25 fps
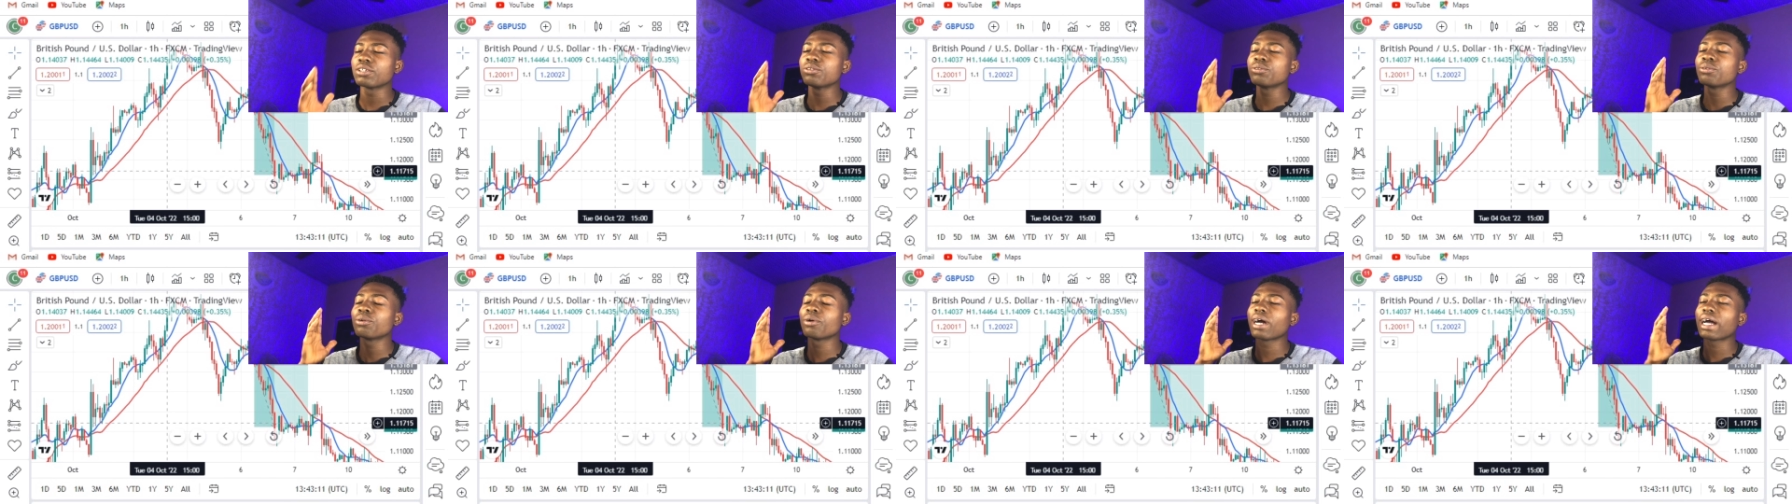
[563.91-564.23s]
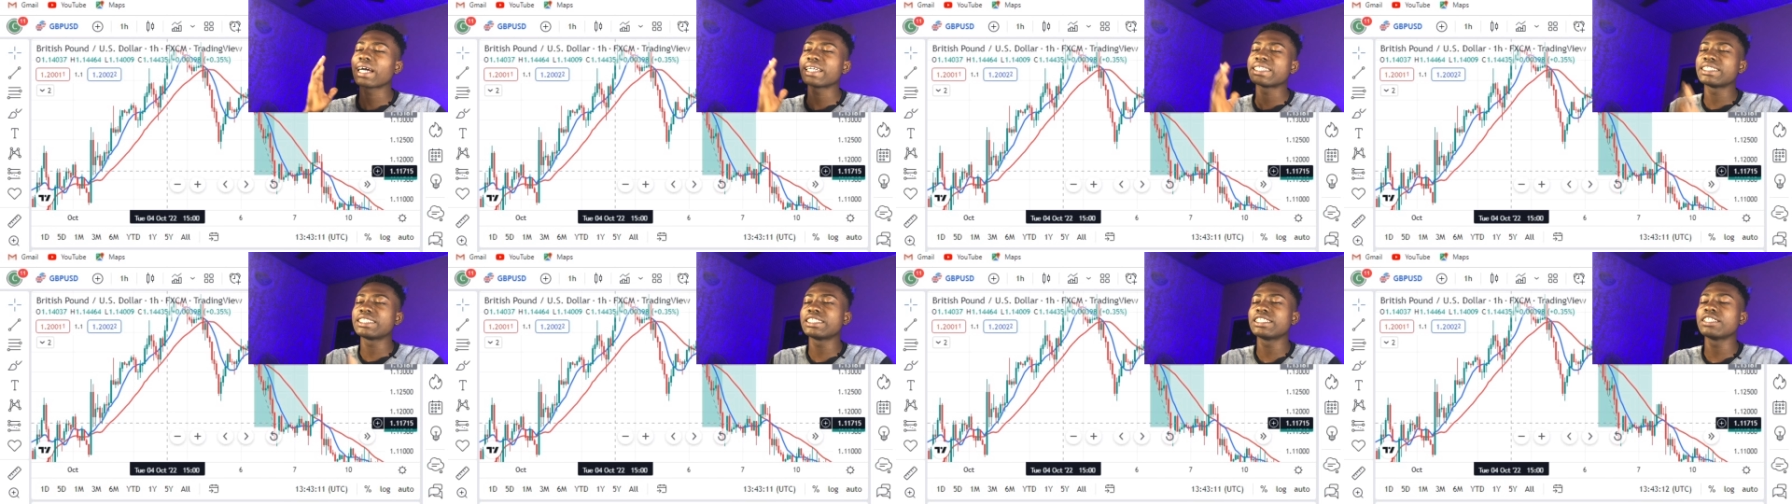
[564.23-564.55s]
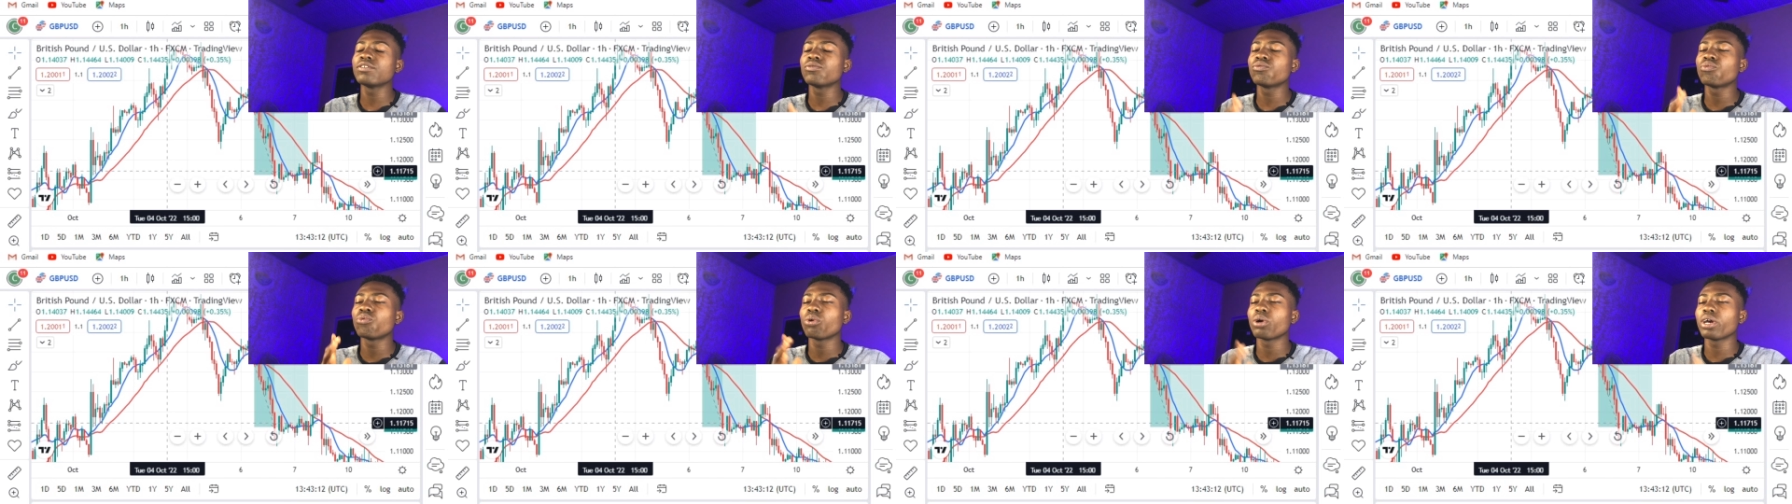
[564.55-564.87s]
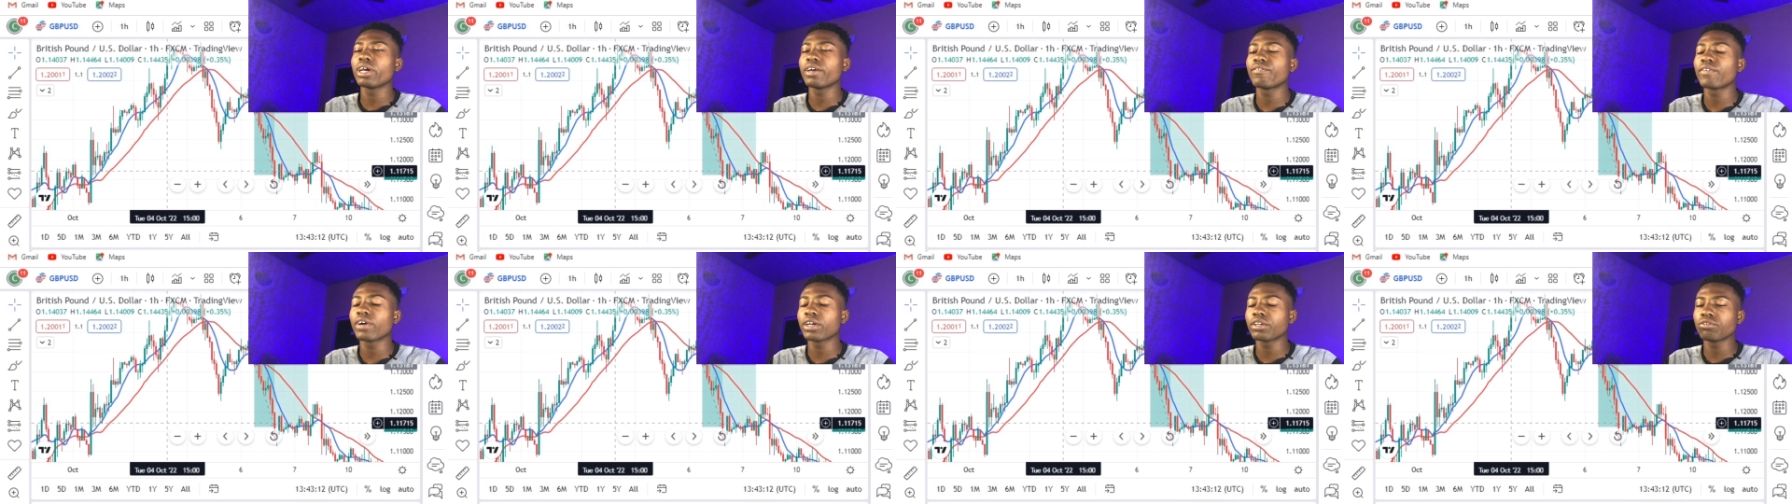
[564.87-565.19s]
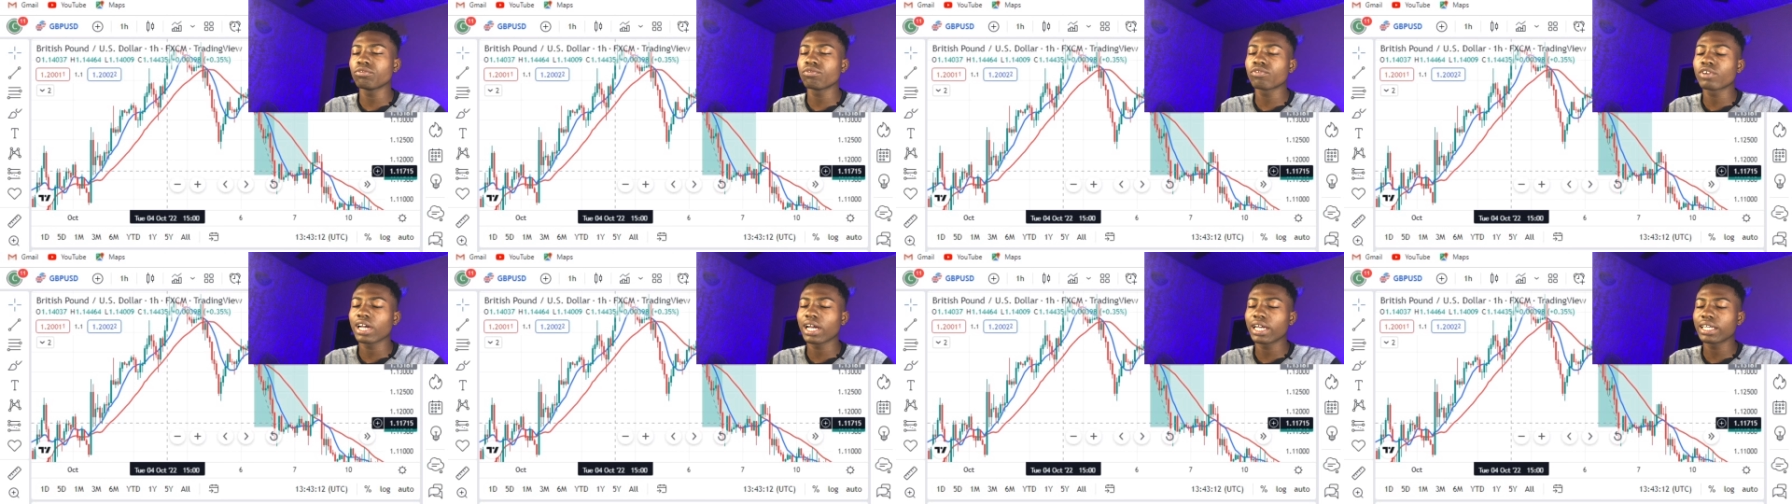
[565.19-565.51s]
you know achieve whatever
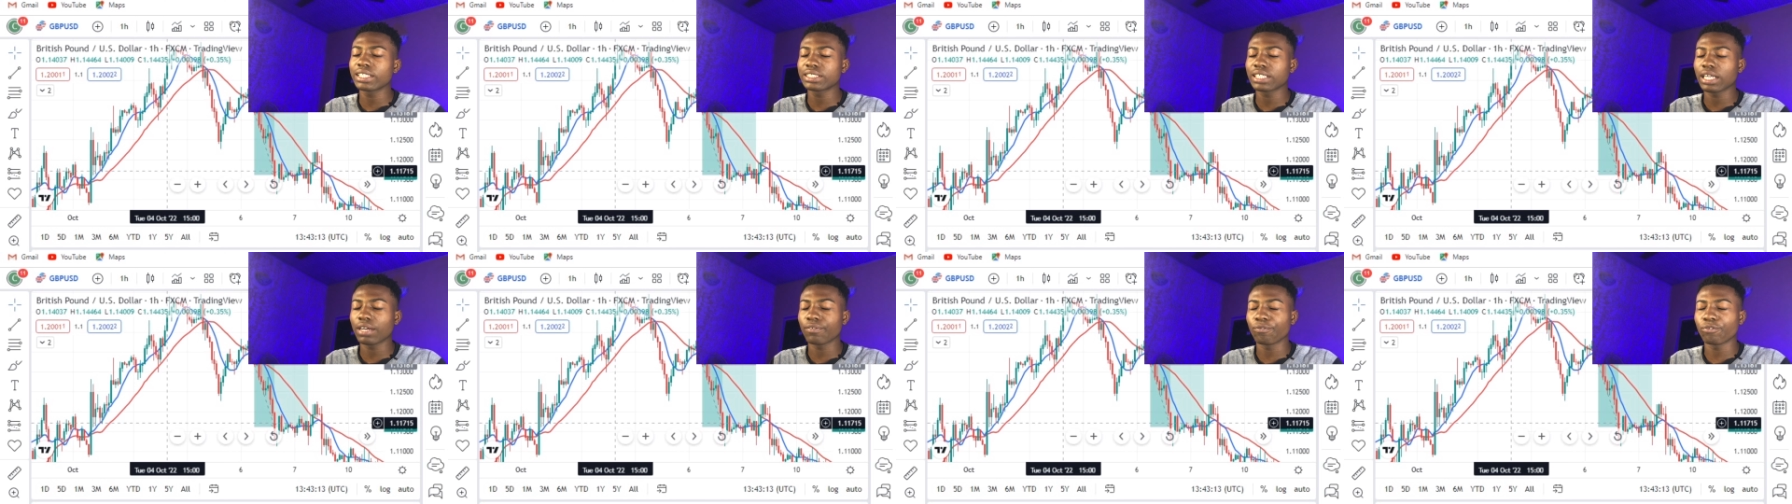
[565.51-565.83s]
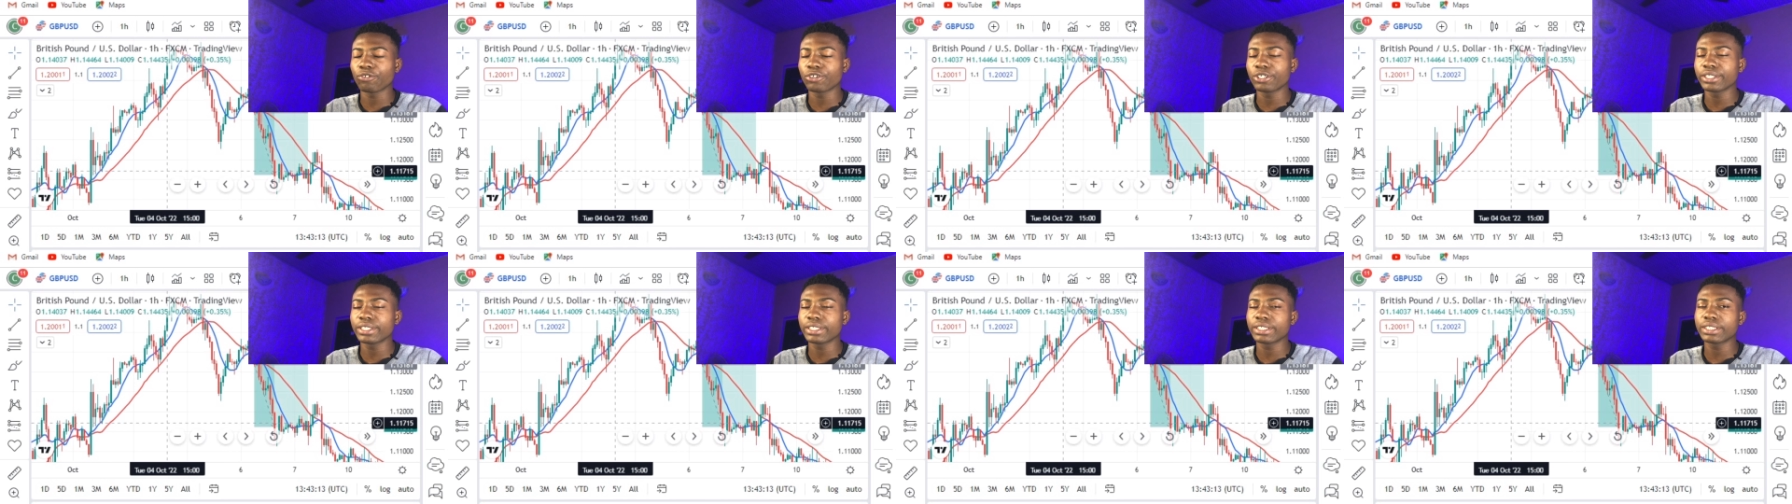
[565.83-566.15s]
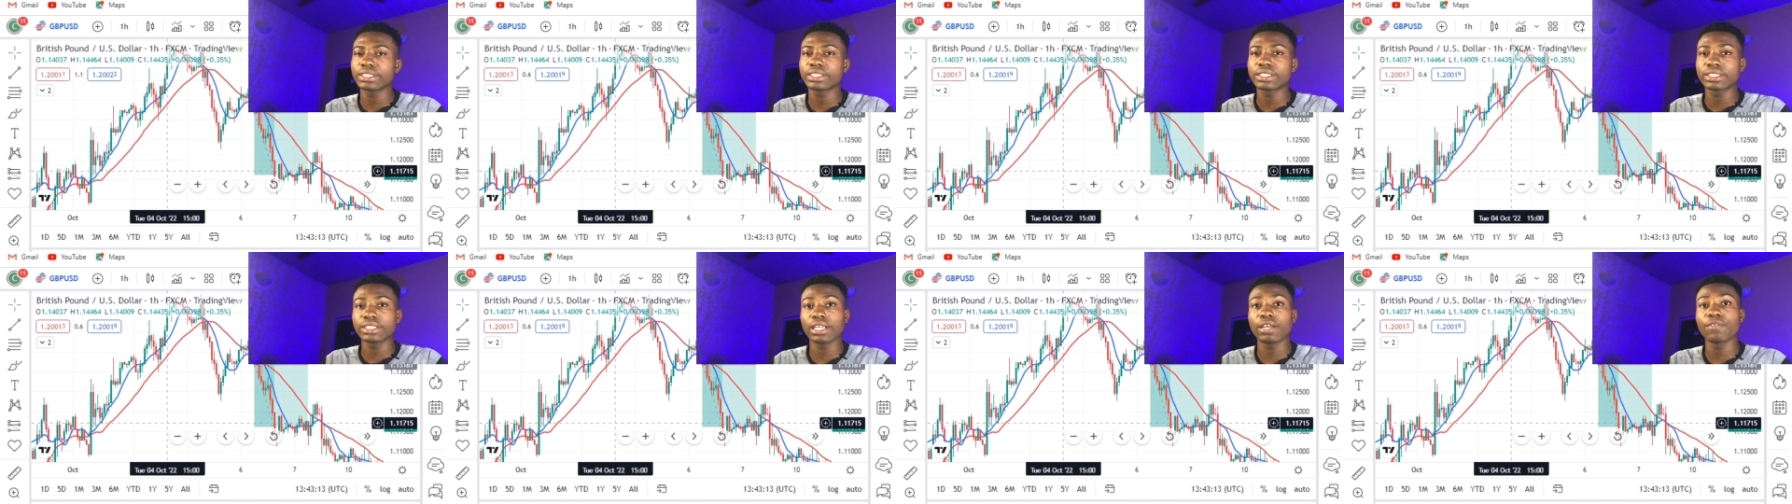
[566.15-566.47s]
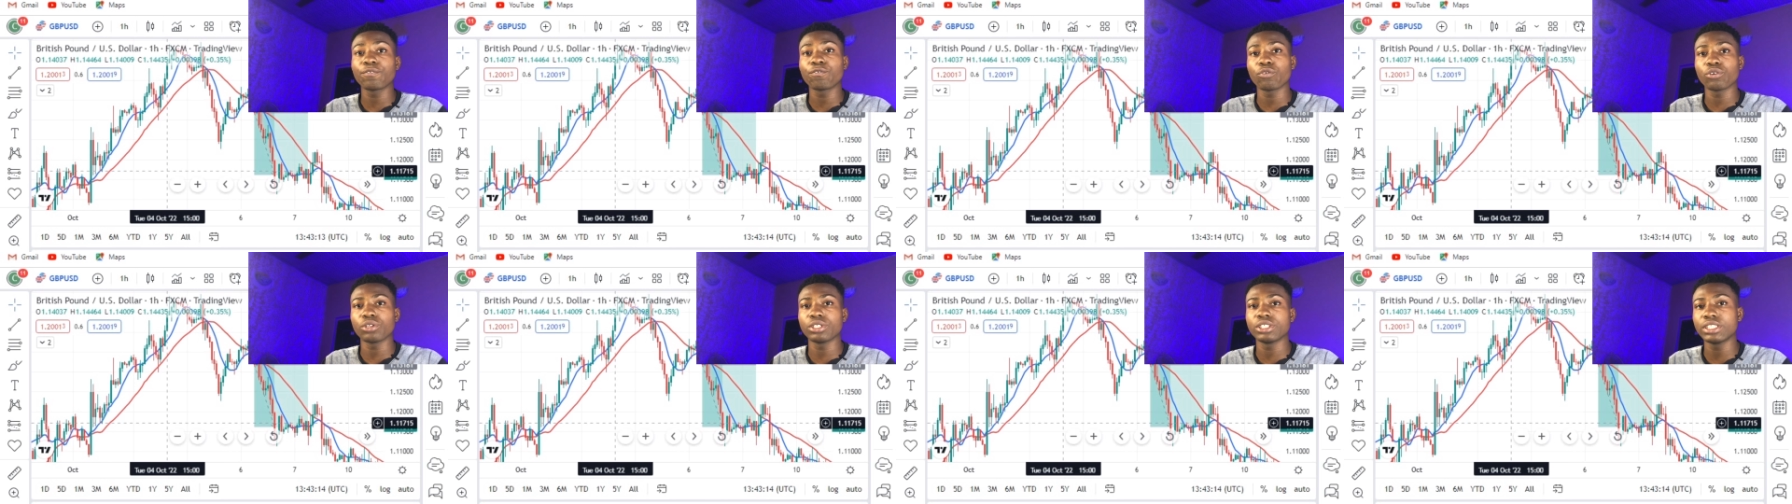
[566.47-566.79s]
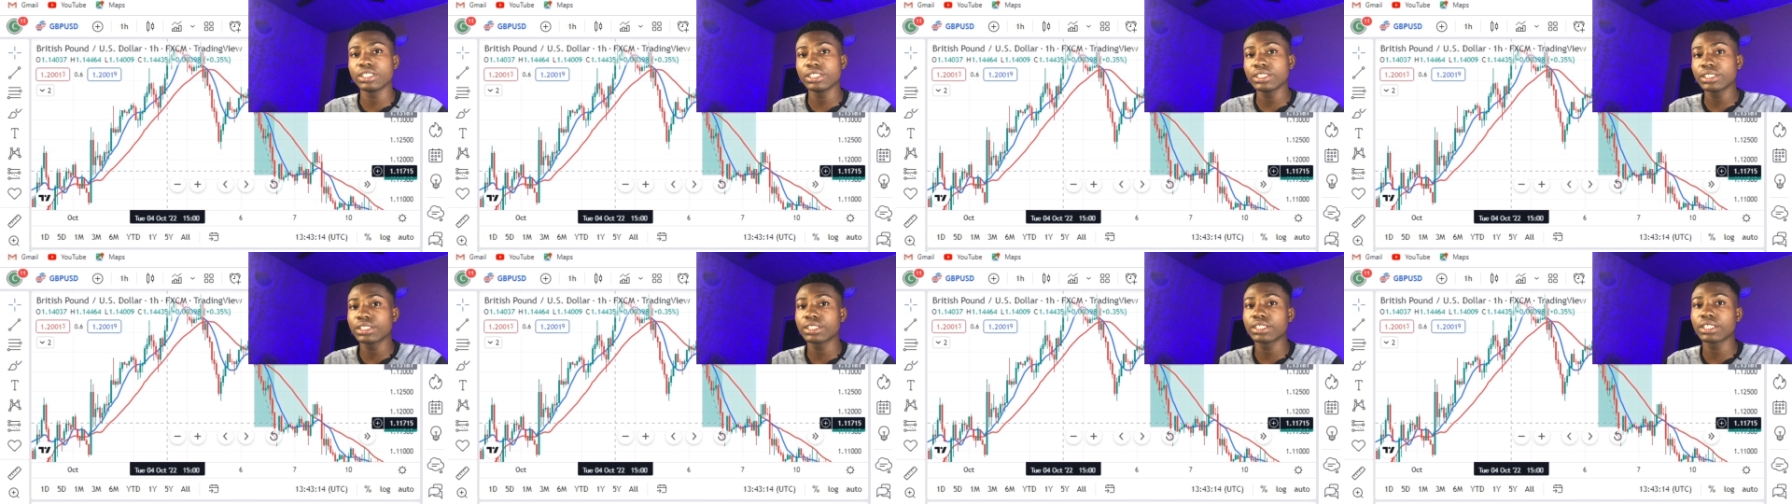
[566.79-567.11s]
you guys have already set for
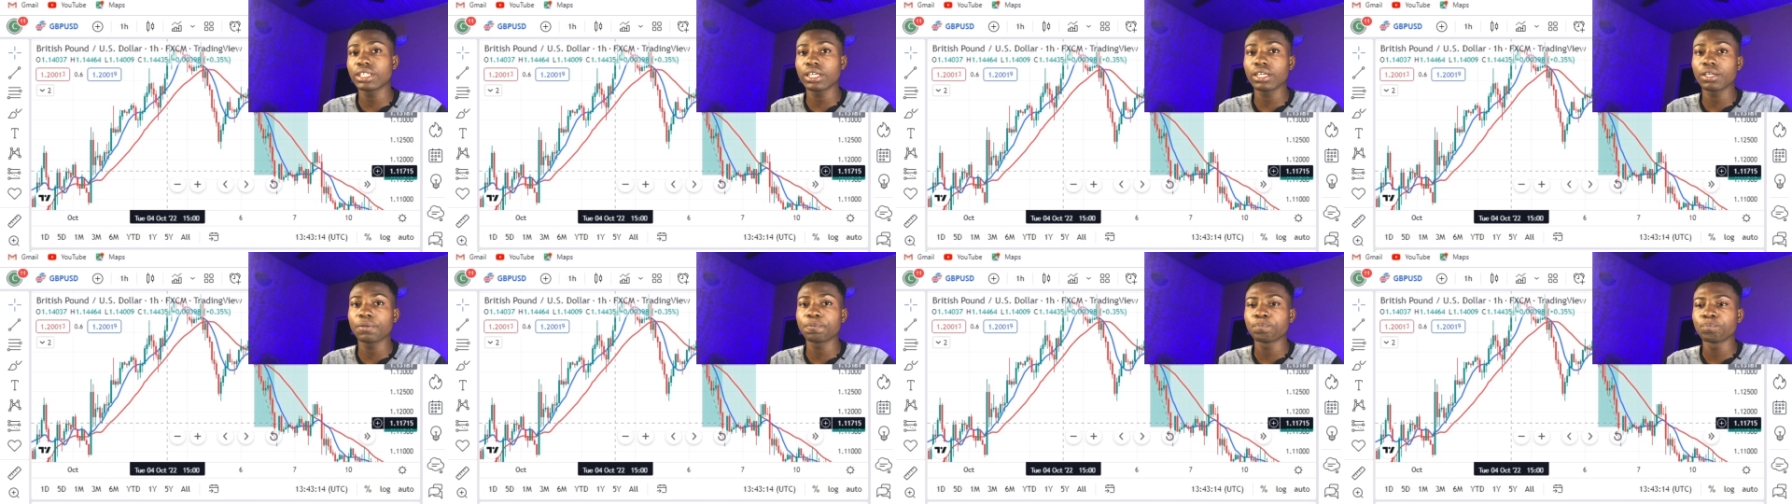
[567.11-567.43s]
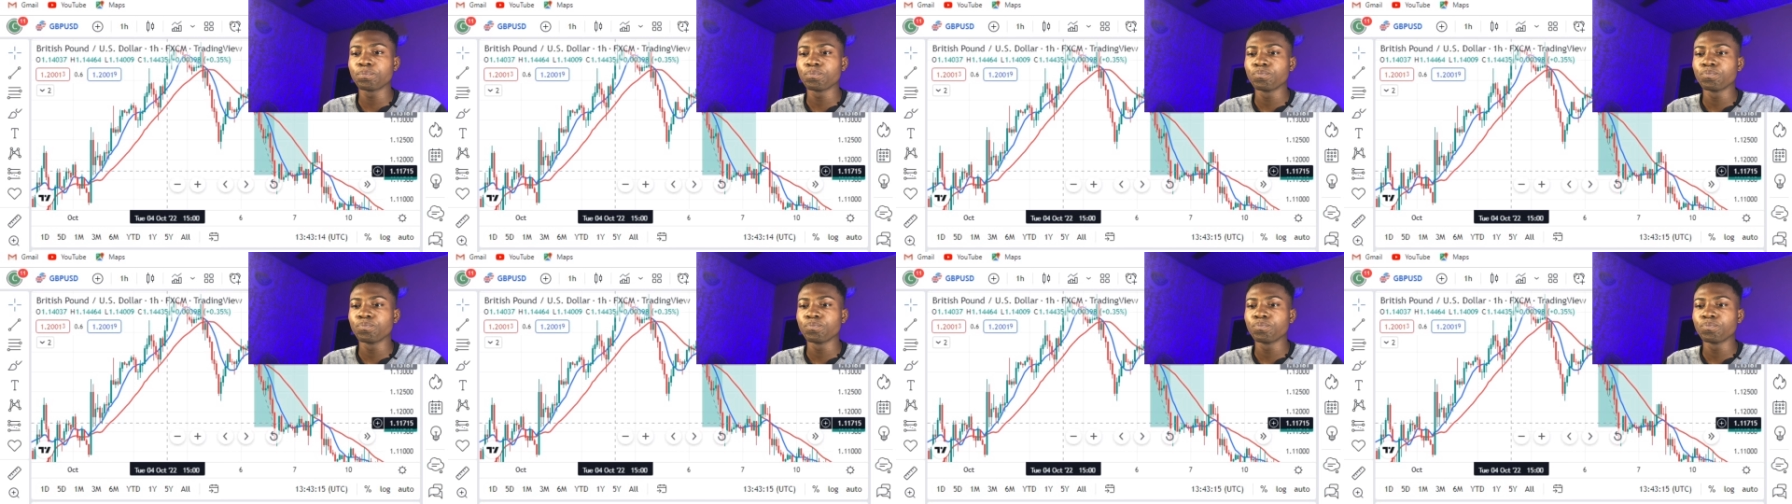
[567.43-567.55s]
this year